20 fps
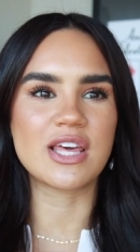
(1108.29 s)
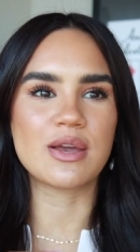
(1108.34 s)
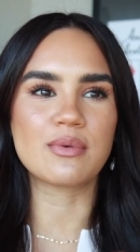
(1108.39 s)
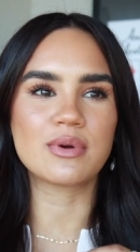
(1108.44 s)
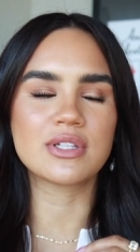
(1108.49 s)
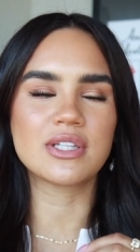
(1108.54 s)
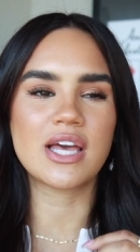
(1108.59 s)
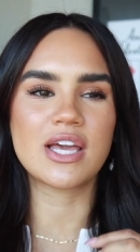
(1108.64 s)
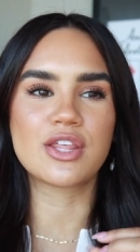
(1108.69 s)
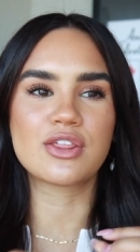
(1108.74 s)
They
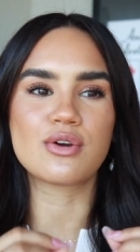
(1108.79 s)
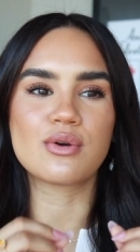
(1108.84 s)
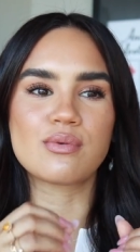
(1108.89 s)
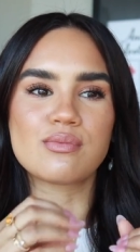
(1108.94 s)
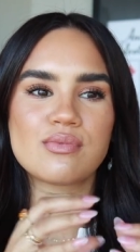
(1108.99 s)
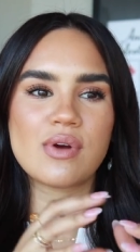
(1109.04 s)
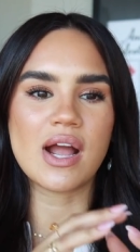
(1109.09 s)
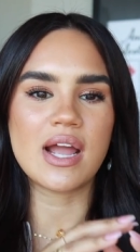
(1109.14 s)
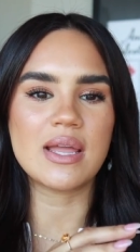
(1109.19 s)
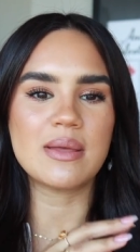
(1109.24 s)
were like the
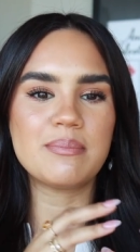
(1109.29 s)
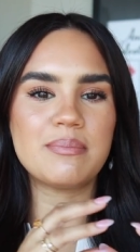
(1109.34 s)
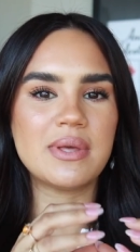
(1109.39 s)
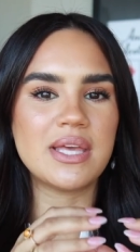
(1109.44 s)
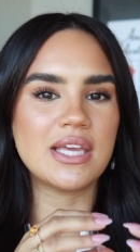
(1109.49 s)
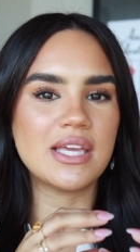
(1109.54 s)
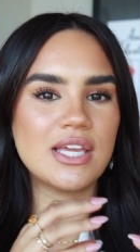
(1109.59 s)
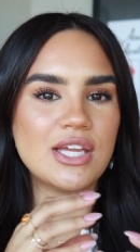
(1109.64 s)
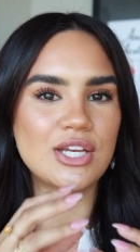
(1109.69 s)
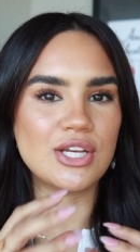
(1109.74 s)
right
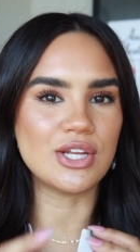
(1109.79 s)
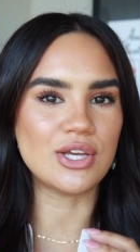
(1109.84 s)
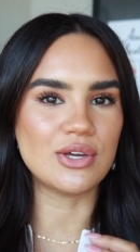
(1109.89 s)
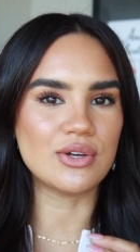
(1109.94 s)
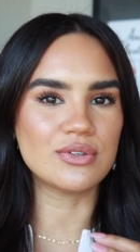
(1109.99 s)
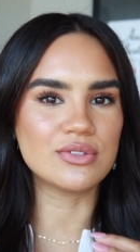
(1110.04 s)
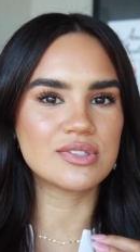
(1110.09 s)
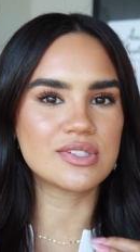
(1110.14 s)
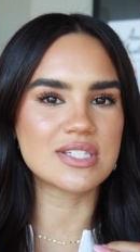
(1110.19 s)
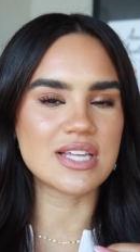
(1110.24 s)
pinky
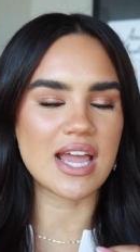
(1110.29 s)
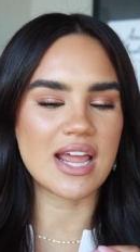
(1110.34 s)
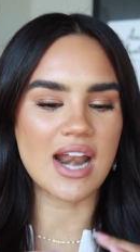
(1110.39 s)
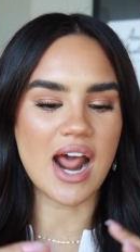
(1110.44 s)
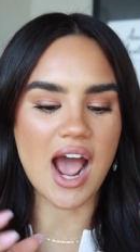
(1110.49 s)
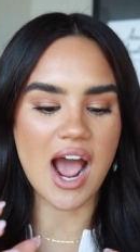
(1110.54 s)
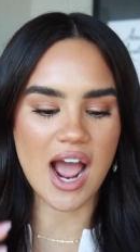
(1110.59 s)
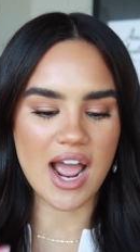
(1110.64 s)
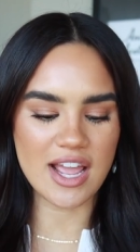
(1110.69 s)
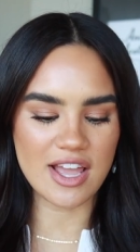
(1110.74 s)
nudes
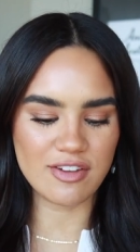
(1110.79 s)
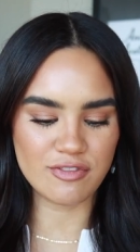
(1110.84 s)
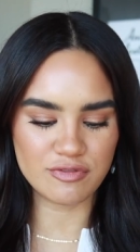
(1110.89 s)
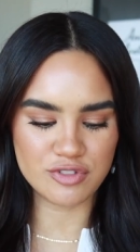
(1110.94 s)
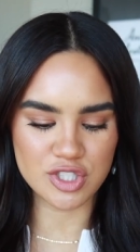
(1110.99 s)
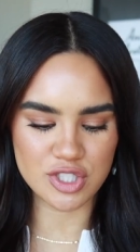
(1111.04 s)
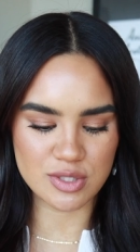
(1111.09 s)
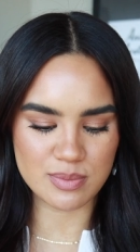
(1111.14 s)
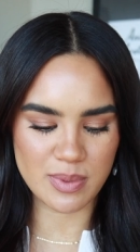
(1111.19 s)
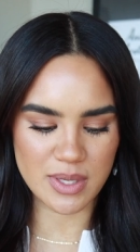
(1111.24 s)
and I have
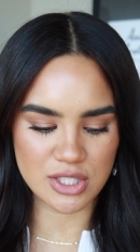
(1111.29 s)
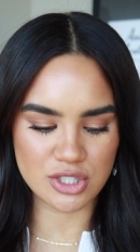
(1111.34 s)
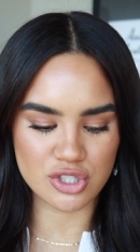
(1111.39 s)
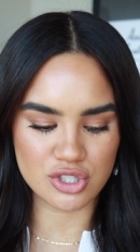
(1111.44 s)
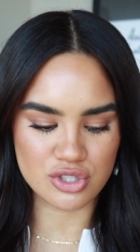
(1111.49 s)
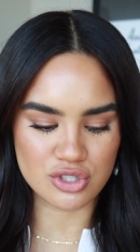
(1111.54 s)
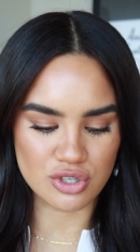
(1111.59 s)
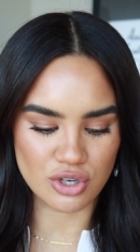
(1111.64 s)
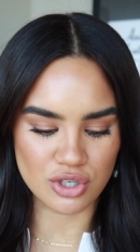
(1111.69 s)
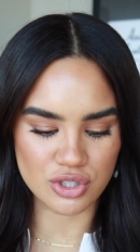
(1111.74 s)
just been
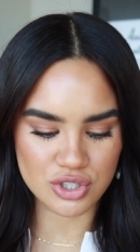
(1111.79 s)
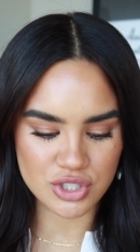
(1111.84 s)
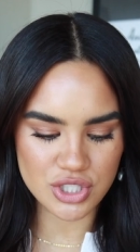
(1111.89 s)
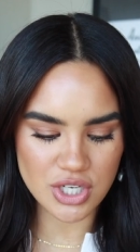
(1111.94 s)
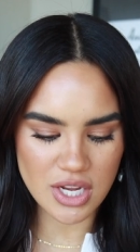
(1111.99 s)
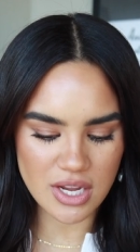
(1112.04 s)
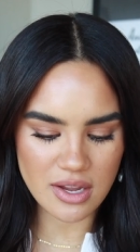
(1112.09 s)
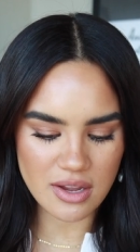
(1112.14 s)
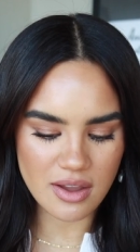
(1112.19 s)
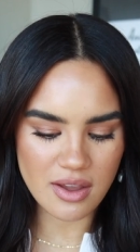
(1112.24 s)

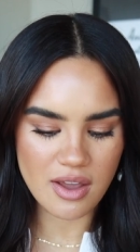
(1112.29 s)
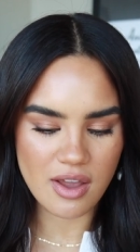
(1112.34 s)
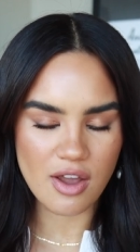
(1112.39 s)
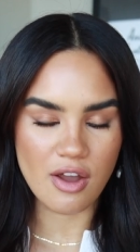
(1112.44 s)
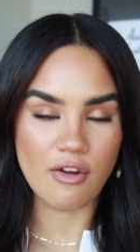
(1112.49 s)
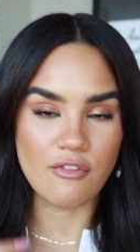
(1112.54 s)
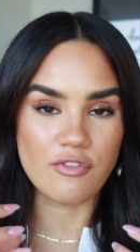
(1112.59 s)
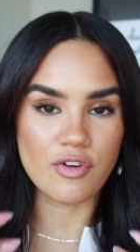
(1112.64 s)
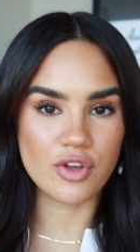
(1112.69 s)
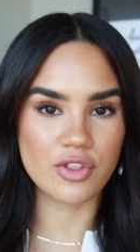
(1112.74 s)
searching
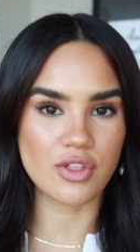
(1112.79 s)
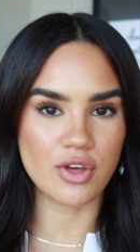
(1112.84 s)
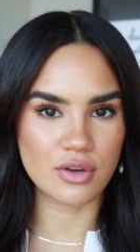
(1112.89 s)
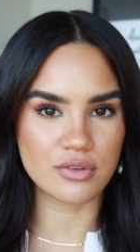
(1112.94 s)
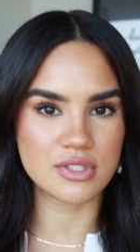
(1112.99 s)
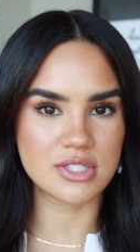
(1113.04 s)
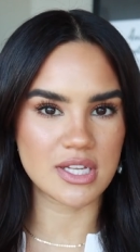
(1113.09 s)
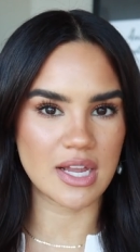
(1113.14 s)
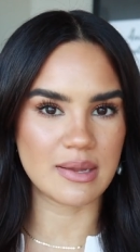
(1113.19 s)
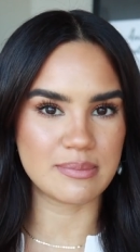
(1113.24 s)
for
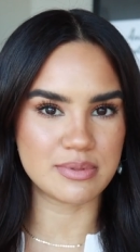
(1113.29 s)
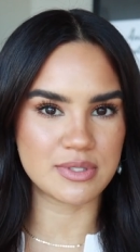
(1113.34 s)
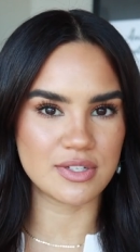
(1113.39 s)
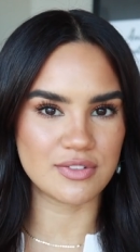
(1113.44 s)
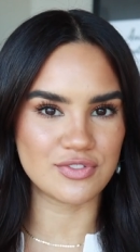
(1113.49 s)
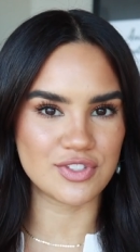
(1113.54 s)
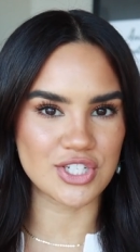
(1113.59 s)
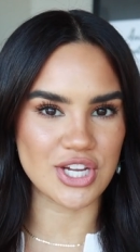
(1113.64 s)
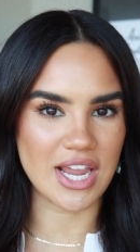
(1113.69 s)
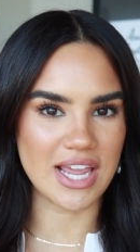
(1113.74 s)
those types
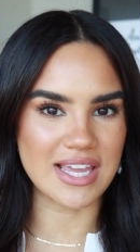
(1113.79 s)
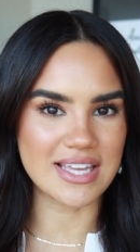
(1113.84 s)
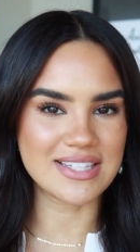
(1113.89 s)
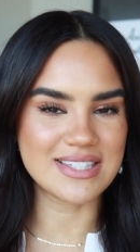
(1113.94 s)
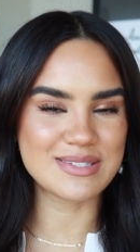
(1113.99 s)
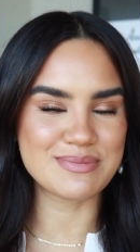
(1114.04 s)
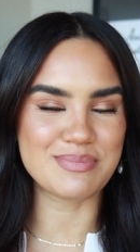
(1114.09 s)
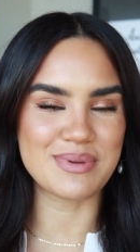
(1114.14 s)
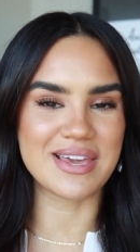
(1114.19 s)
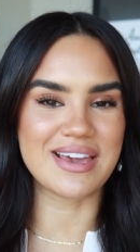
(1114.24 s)
of
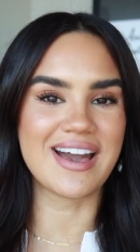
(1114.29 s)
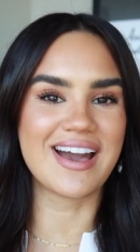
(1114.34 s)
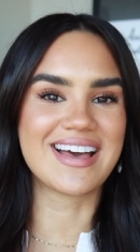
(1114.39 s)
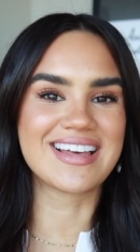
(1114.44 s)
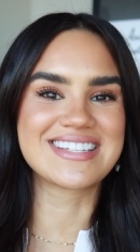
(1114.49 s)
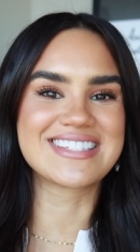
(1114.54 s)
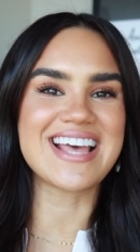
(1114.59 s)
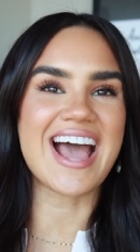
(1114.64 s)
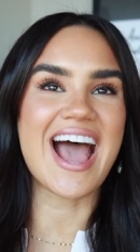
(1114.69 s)
shades because